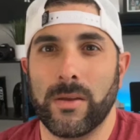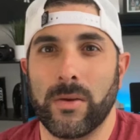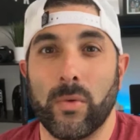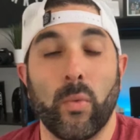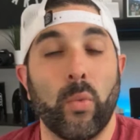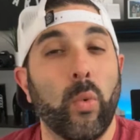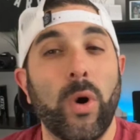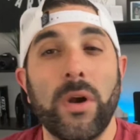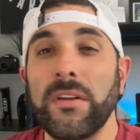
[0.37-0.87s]

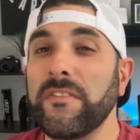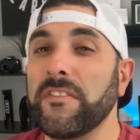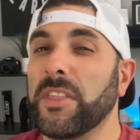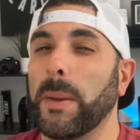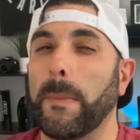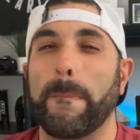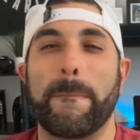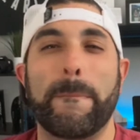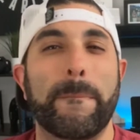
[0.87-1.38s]
One of
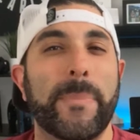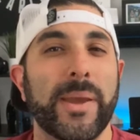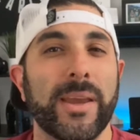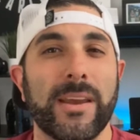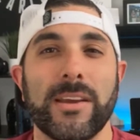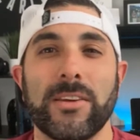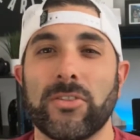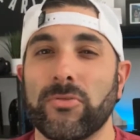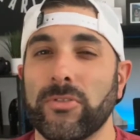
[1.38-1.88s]
the
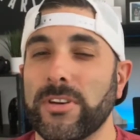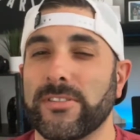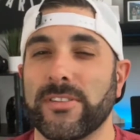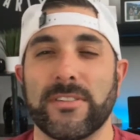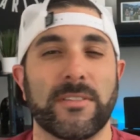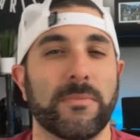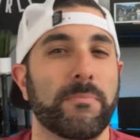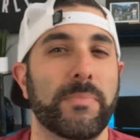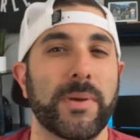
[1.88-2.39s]
biggest
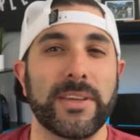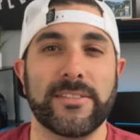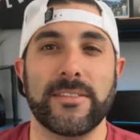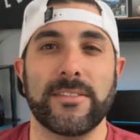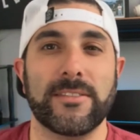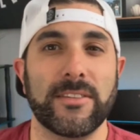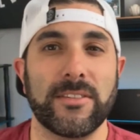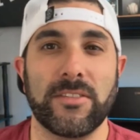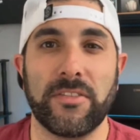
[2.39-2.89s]
reasons
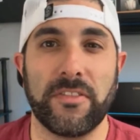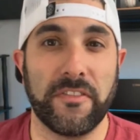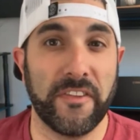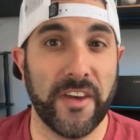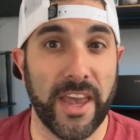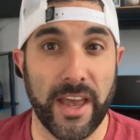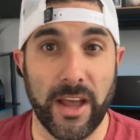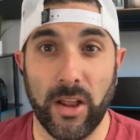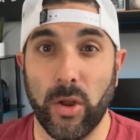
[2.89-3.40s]
businesses
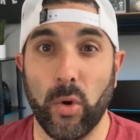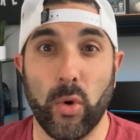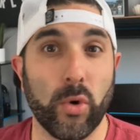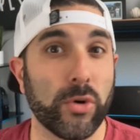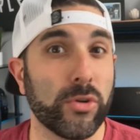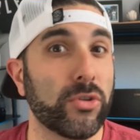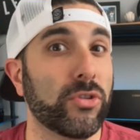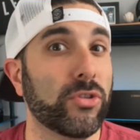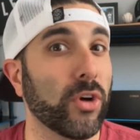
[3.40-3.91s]
fail
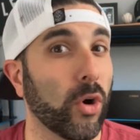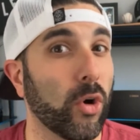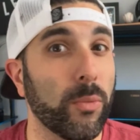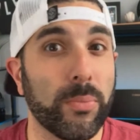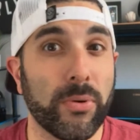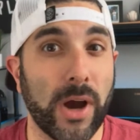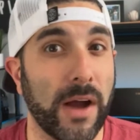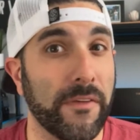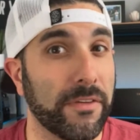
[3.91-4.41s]
or don't
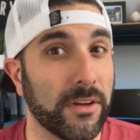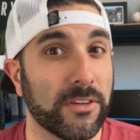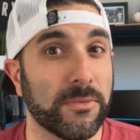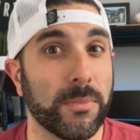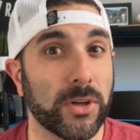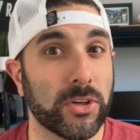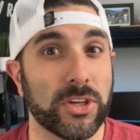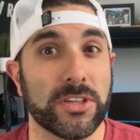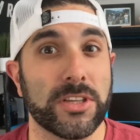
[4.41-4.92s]
profit as
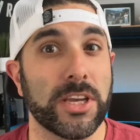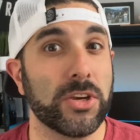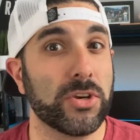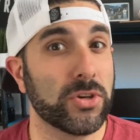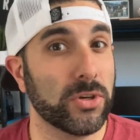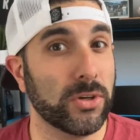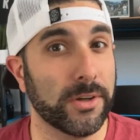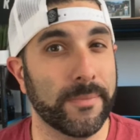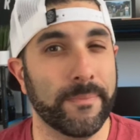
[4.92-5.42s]
much as they
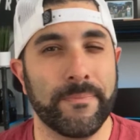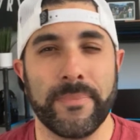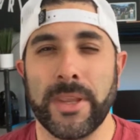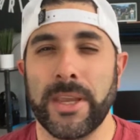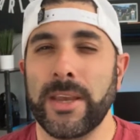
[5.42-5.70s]
should